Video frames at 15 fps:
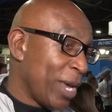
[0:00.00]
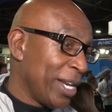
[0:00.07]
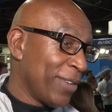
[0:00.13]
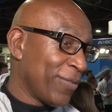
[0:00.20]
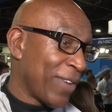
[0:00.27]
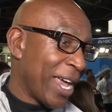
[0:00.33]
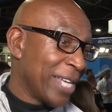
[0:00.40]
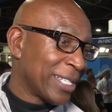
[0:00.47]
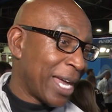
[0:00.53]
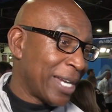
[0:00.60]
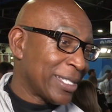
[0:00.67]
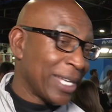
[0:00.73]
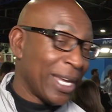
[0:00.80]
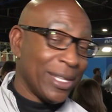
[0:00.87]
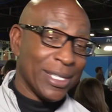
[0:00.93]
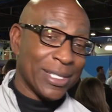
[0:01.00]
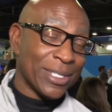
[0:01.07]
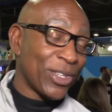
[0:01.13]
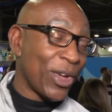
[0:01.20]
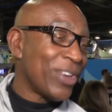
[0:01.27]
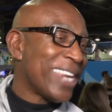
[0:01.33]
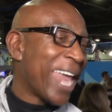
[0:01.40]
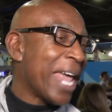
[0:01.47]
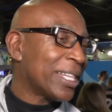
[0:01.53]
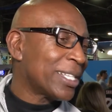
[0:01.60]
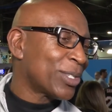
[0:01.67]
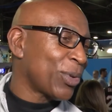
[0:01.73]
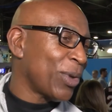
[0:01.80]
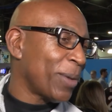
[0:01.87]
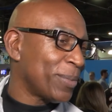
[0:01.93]
England fans, I gotta say, and this is their
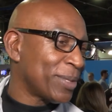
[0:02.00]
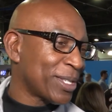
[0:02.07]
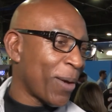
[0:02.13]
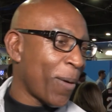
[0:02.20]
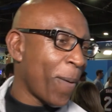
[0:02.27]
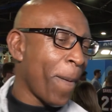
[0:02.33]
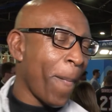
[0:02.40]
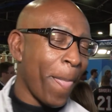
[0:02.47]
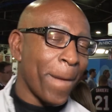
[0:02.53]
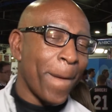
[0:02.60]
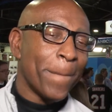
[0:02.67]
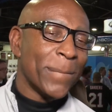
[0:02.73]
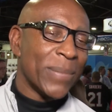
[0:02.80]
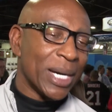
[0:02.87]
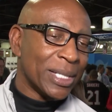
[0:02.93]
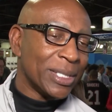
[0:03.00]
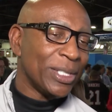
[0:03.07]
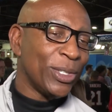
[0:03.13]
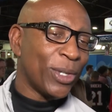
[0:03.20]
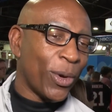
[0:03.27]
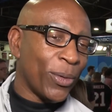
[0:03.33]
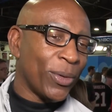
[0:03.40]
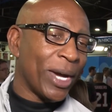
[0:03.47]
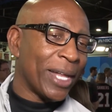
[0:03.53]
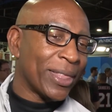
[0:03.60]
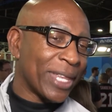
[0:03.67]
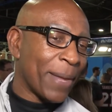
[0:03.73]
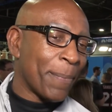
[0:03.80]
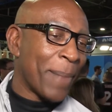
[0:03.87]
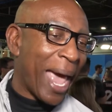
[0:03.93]
ninth trip. So, but you know, I
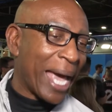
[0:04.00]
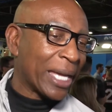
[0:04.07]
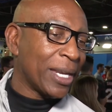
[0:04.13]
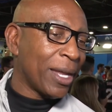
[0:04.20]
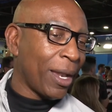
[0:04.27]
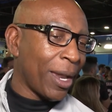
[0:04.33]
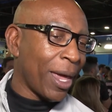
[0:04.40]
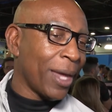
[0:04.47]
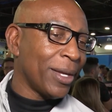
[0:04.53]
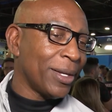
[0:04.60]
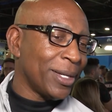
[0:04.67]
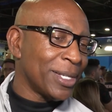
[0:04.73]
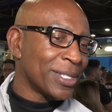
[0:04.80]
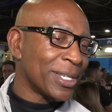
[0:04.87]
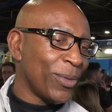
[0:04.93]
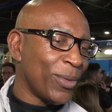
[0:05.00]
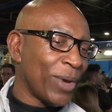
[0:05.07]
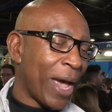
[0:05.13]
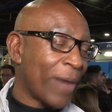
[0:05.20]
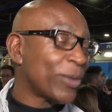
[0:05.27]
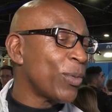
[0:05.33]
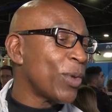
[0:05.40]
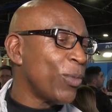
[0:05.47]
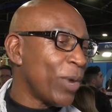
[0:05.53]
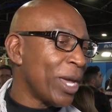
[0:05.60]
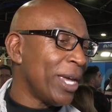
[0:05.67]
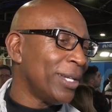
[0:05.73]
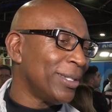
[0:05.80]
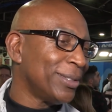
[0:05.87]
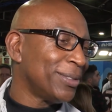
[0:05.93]
think back in LA, after we
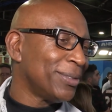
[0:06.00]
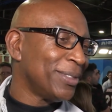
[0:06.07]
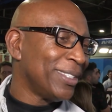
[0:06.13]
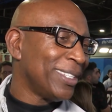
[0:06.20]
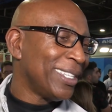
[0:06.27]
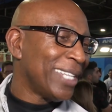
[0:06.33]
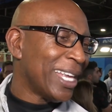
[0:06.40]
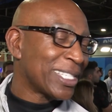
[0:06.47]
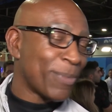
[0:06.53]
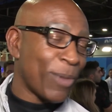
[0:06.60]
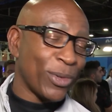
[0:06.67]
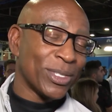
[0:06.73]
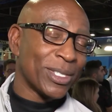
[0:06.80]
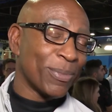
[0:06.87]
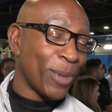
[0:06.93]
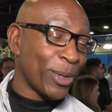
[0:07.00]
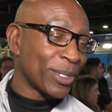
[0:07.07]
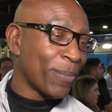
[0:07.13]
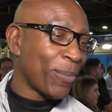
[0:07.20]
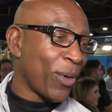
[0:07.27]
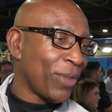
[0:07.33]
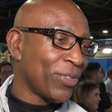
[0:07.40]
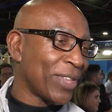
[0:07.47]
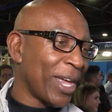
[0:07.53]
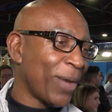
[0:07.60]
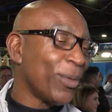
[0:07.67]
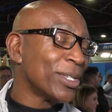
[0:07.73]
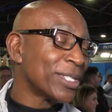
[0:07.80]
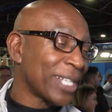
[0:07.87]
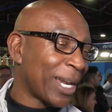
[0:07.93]
win, that's the most important
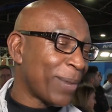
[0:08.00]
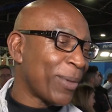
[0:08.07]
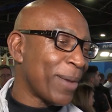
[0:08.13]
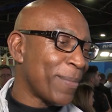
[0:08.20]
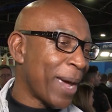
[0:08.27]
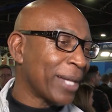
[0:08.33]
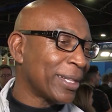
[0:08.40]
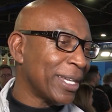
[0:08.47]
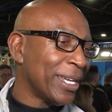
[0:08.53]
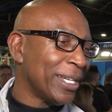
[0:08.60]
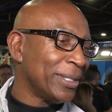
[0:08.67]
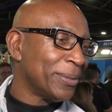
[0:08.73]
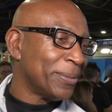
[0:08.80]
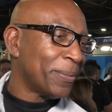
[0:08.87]
thing. We'll celebrate back then.